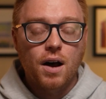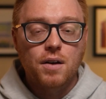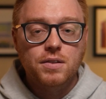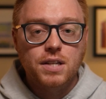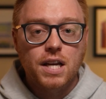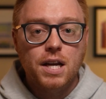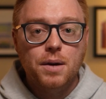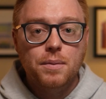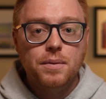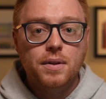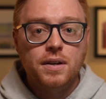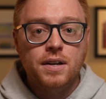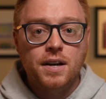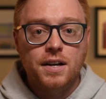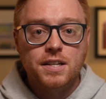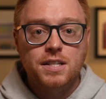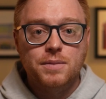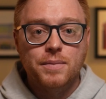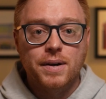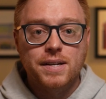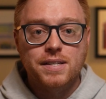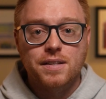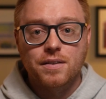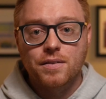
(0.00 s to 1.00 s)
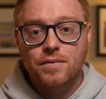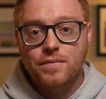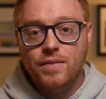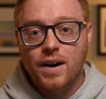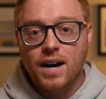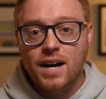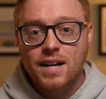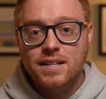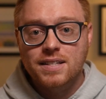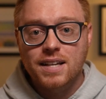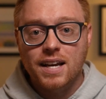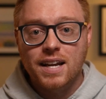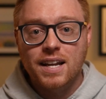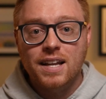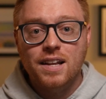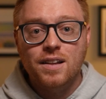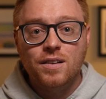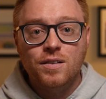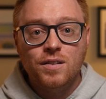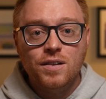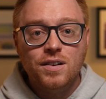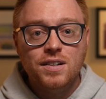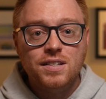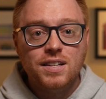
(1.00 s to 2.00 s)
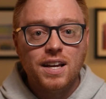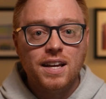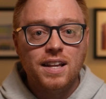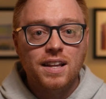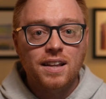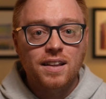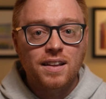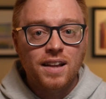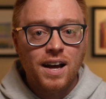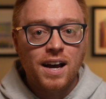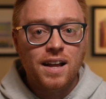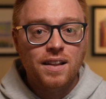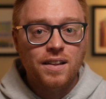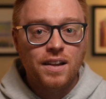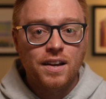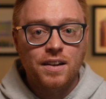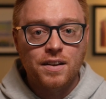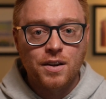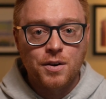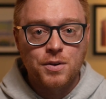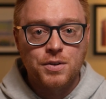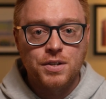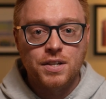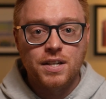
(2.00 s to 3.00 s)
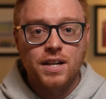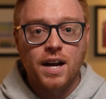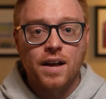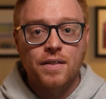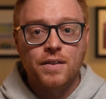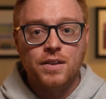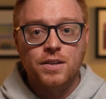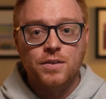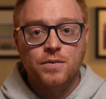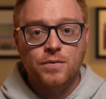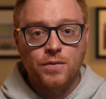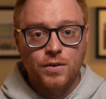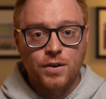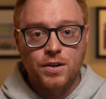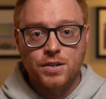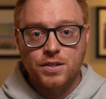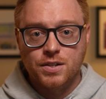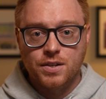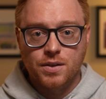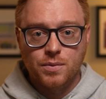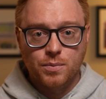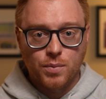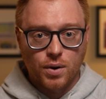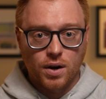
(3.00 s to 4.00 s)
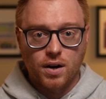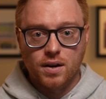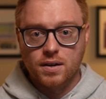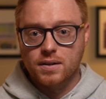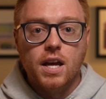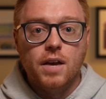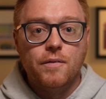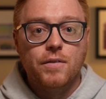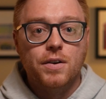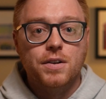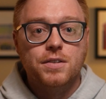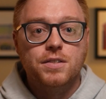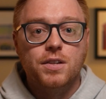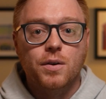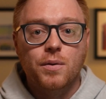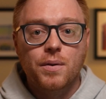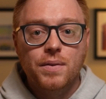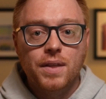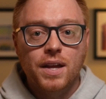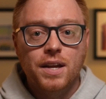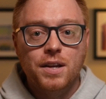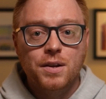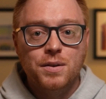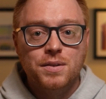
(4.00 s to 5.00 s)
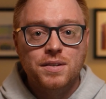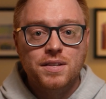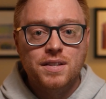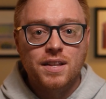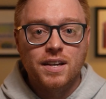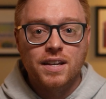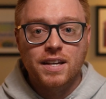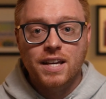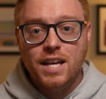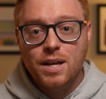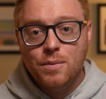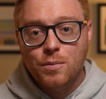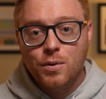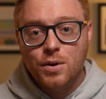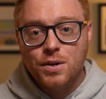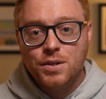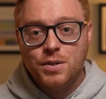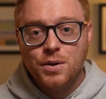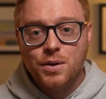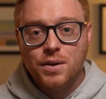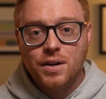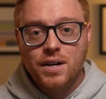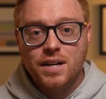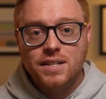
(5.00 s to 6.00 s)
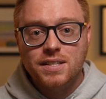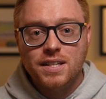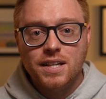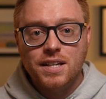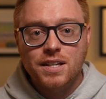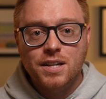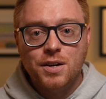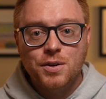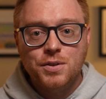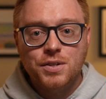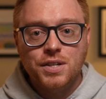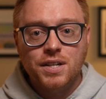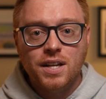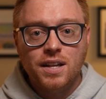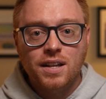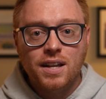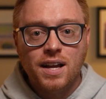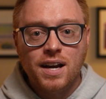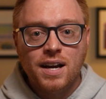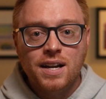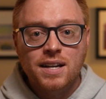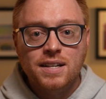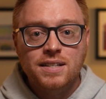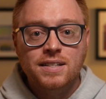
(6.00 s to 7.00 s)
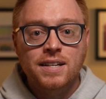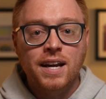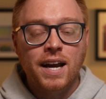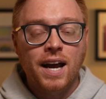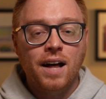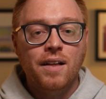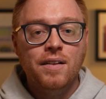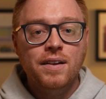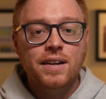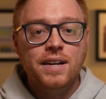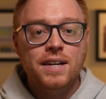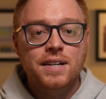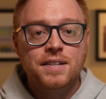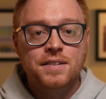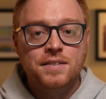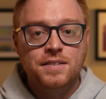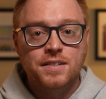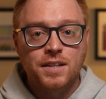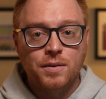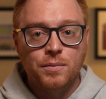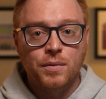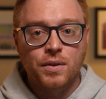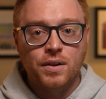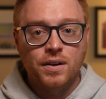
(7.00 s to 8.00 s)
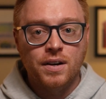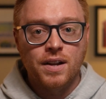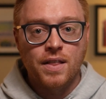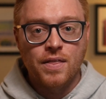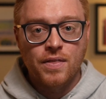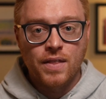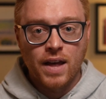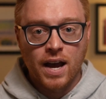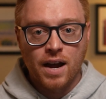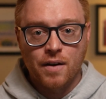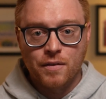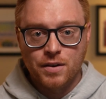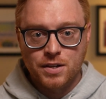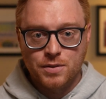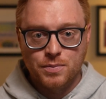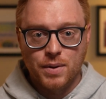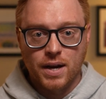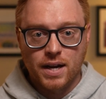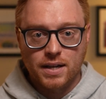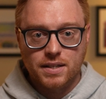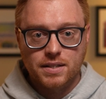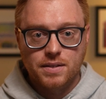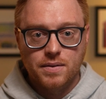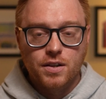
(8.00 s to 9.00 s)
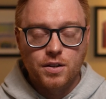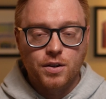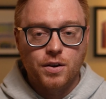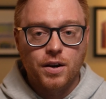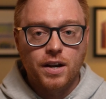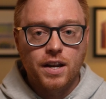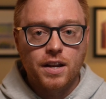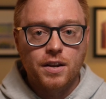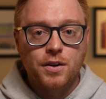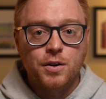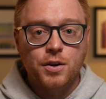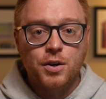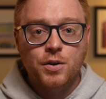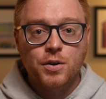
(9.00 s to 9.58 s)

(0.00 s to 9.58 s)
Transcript: I was able to customize the fonts and it looks a lot like Notion on this first part. If you're someone that uses the keyboard shortcuts in Notion a lot, Tally is similar in that respect. To create a new